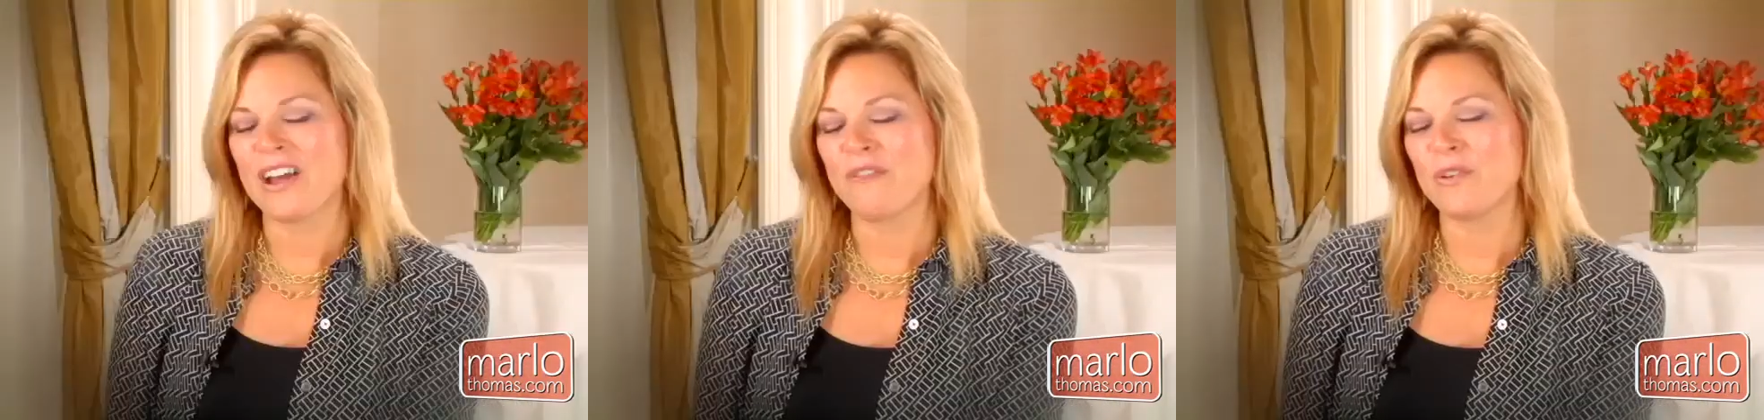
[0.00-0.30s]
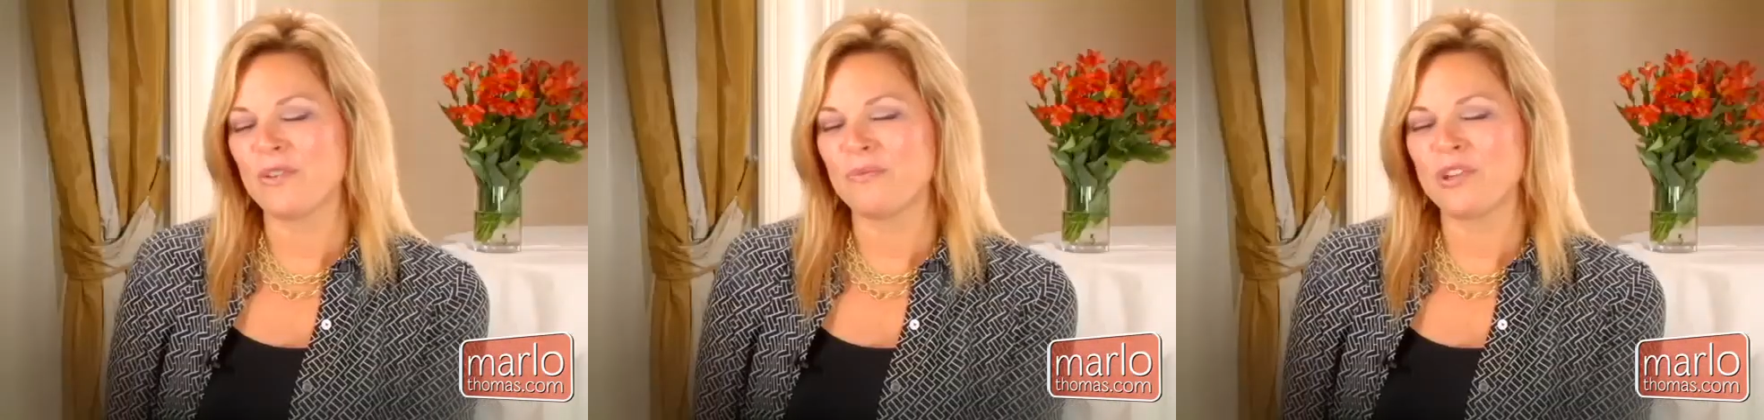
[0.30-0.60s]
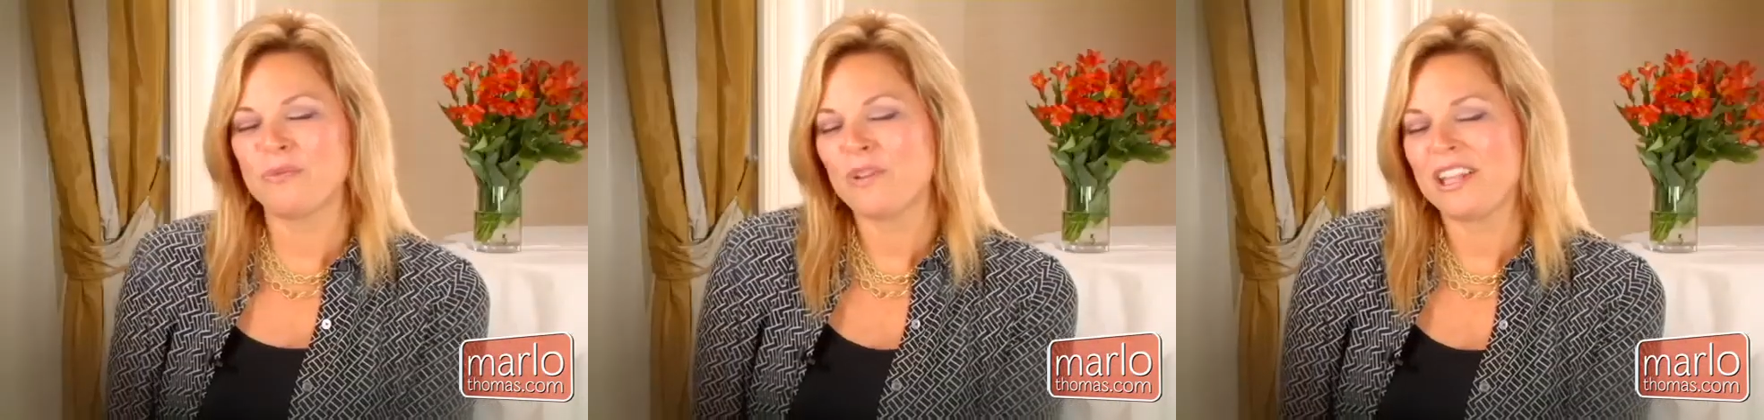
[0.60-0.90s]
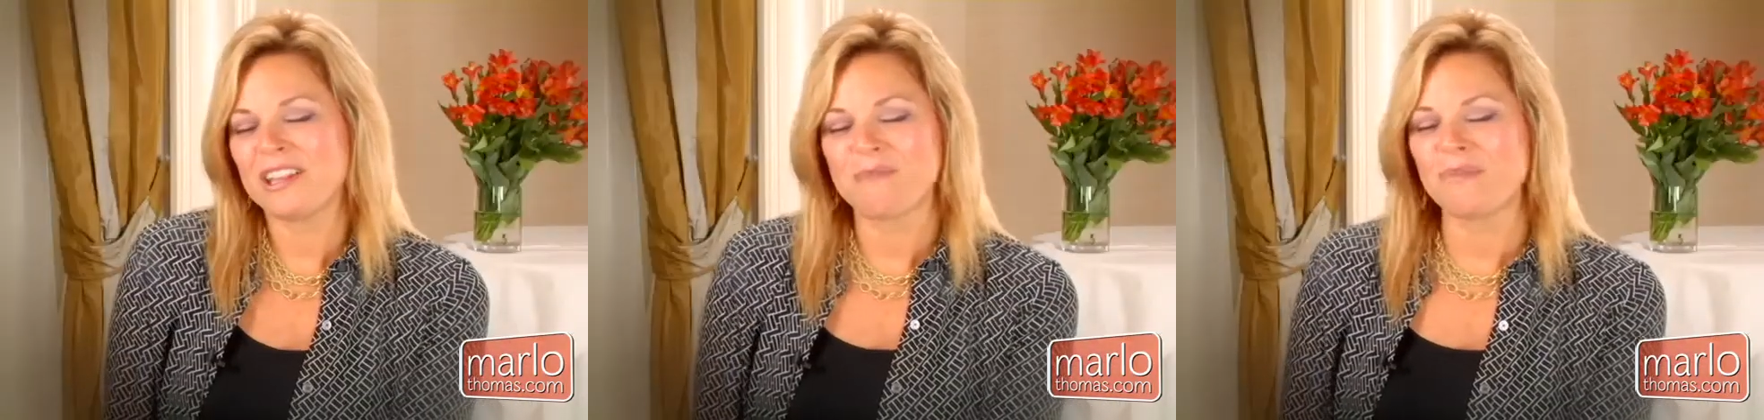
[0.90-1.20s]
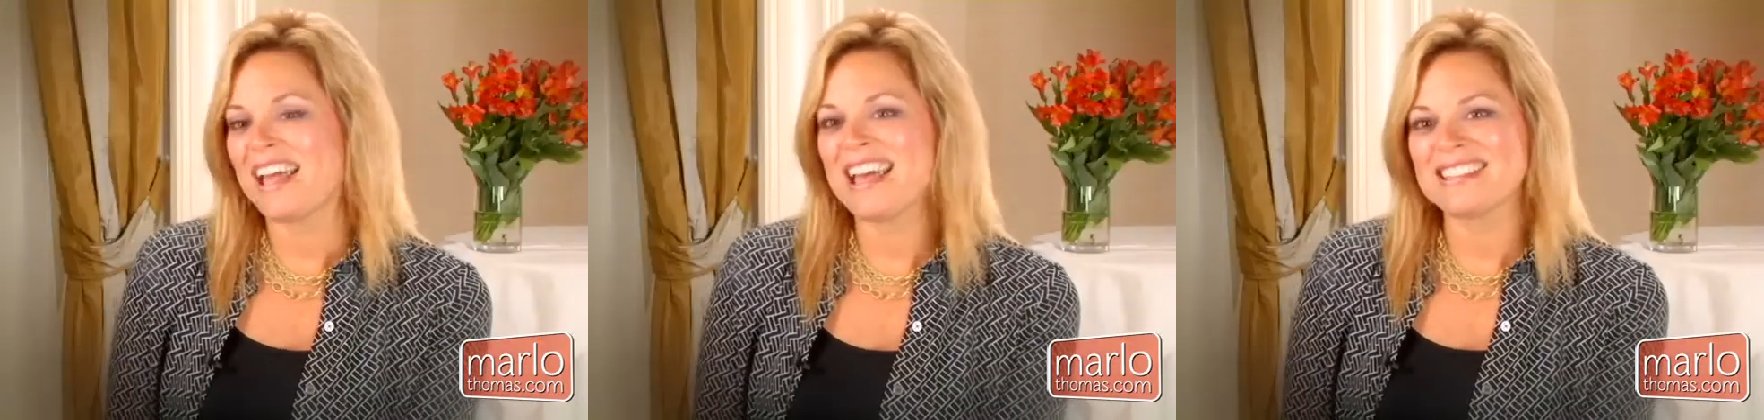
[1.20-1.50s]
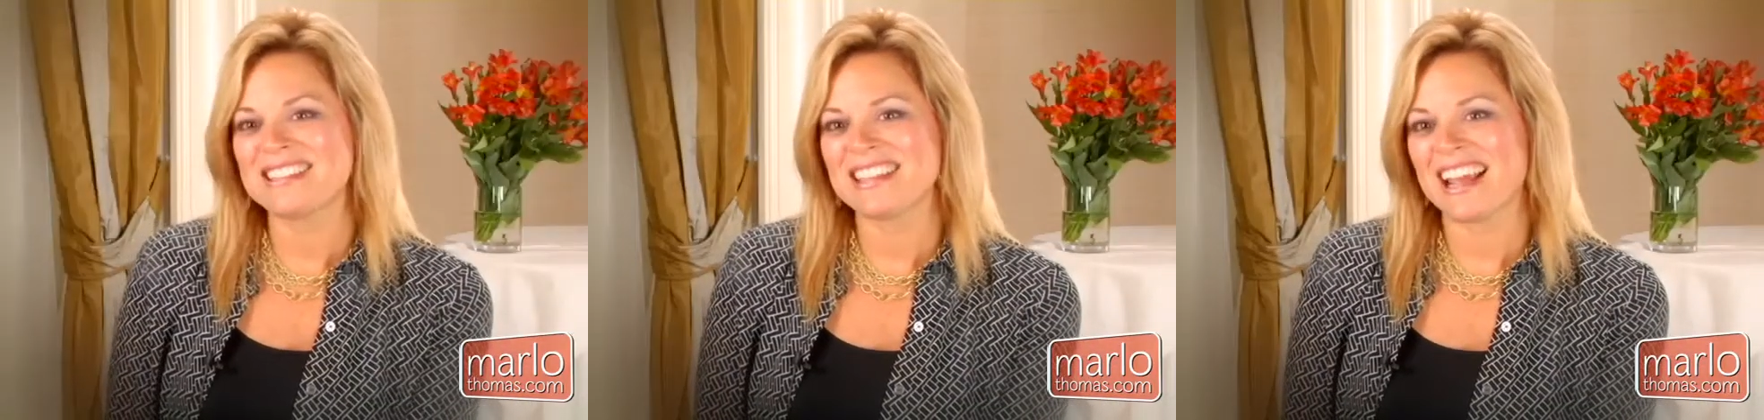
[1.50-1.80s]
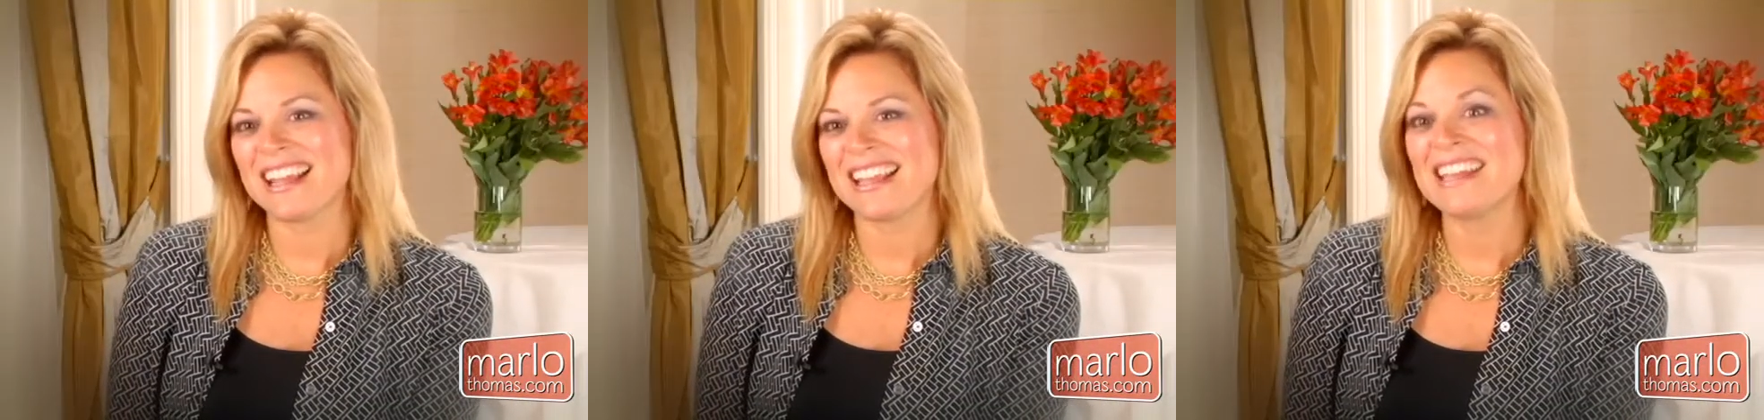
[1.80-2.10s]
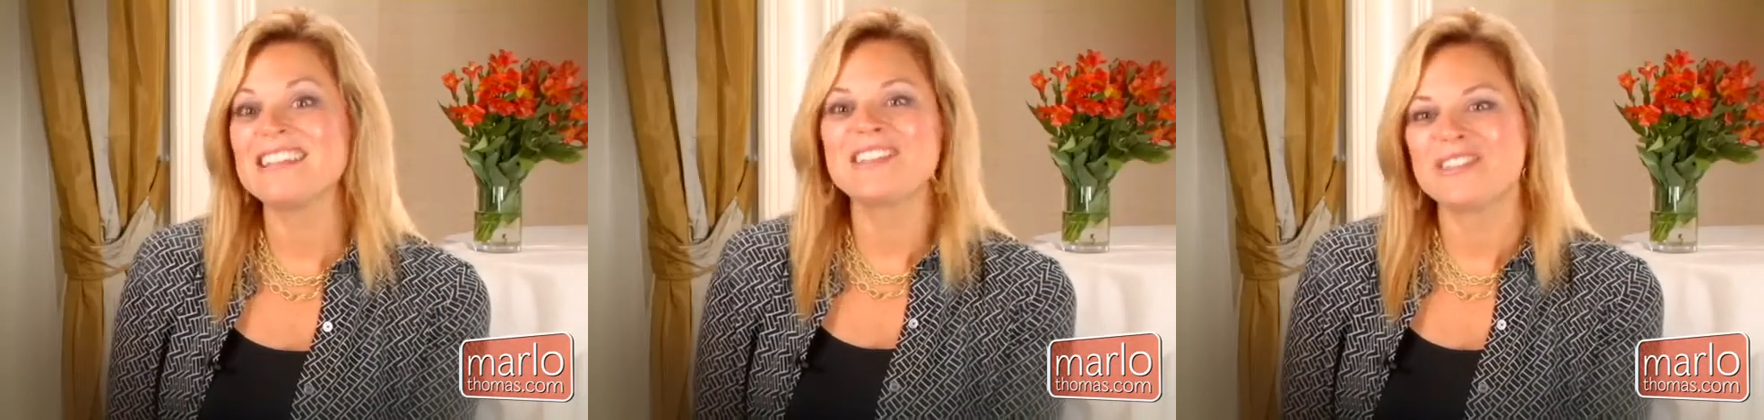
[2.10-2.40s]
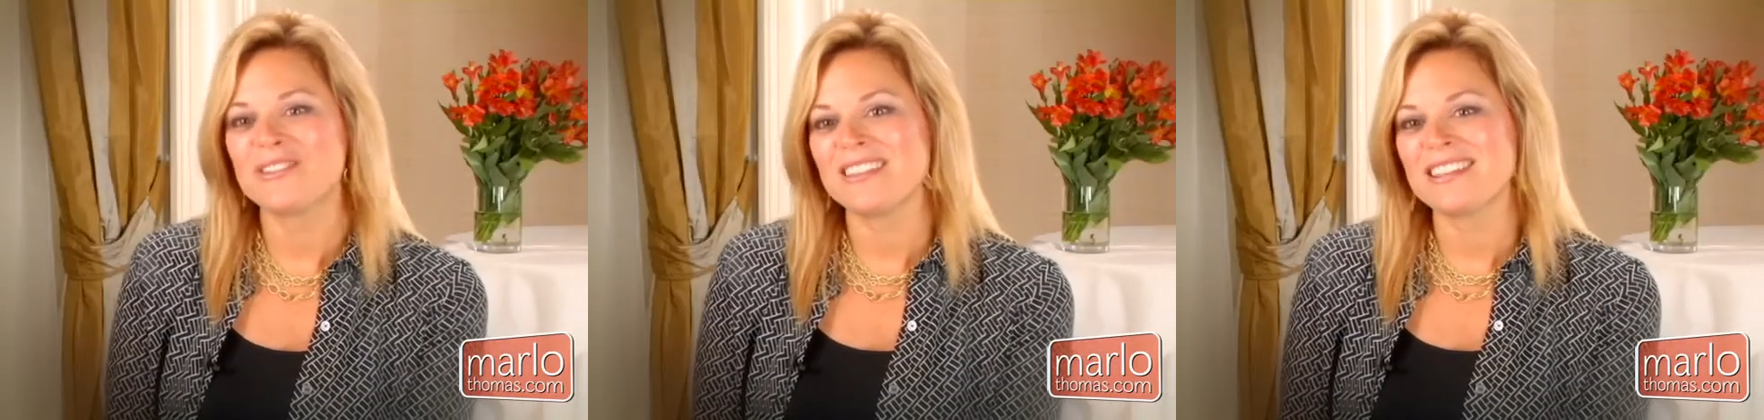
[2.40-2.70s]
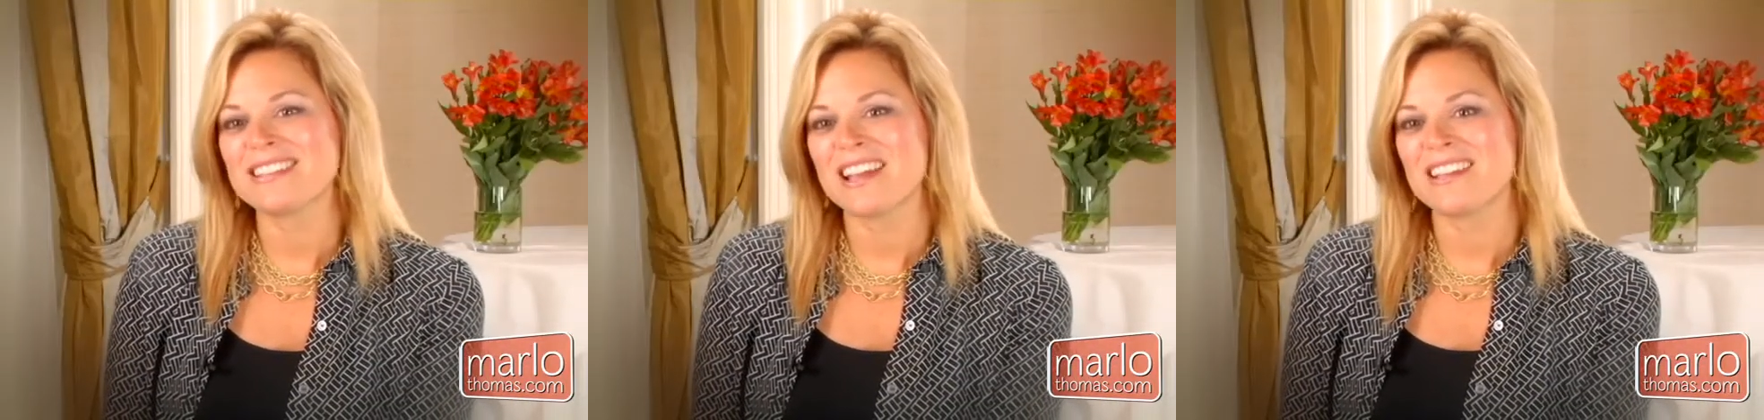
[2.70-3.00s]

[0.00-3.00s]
I feel completely blessed that I get to do this.